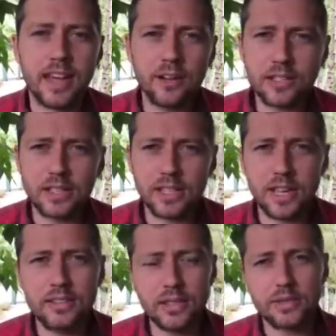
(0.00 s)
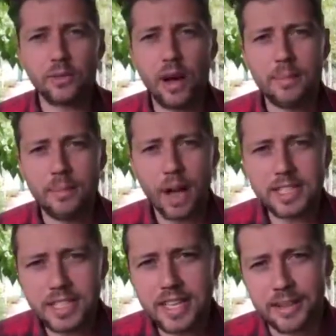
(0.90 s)
And it also gets you in the right
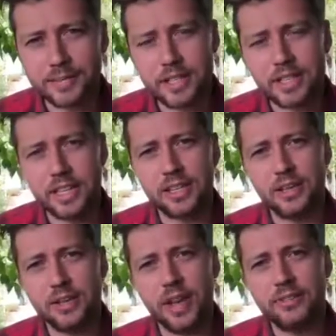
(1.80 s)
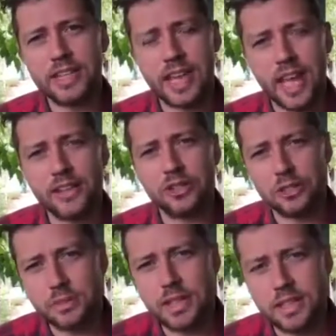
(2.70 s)
mindset, so that every day you
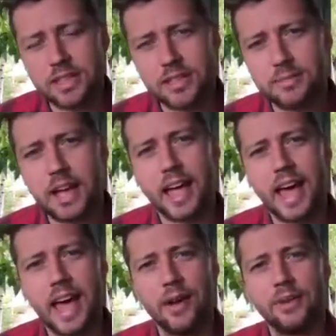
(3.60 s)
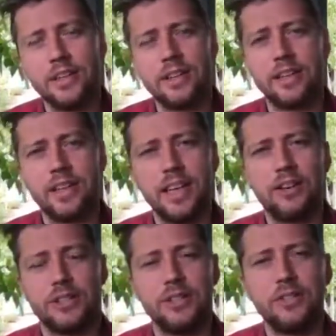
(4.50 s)
should be thinking about how are you going to get
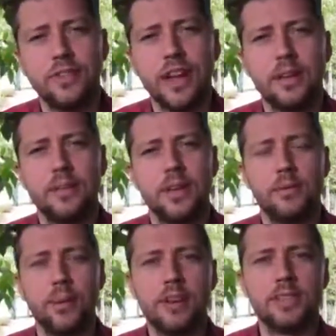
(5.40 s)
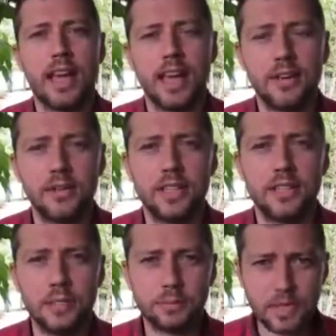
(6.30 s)
onto your farm and what is the angle,
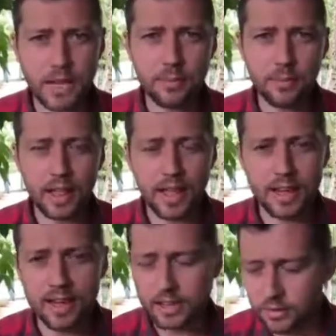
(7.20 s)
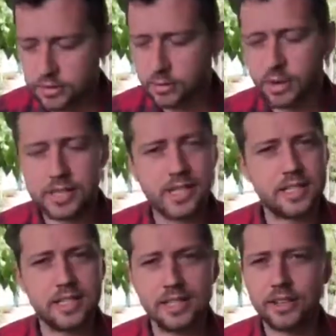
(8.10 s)
and this template going through the process
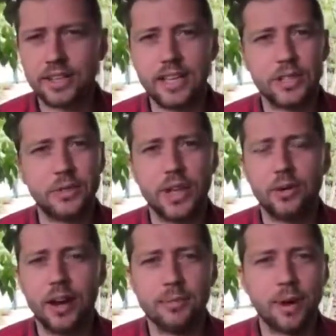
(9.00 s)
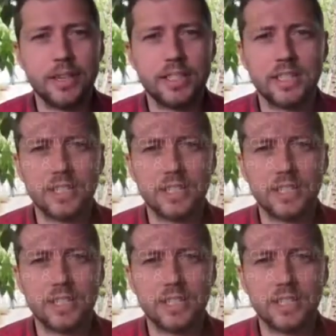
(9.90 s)
is just going to get you in that right mindset.